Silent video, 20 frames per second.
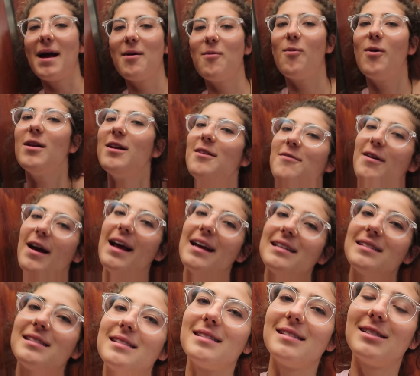My one
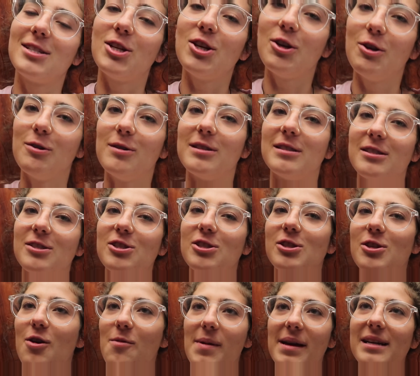advice to you is
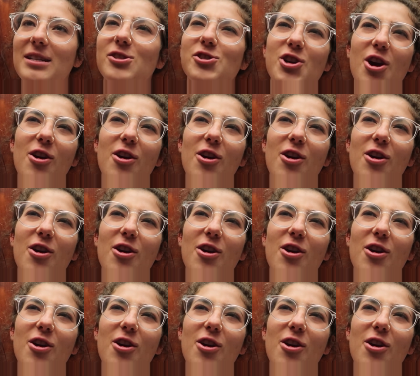just don't make it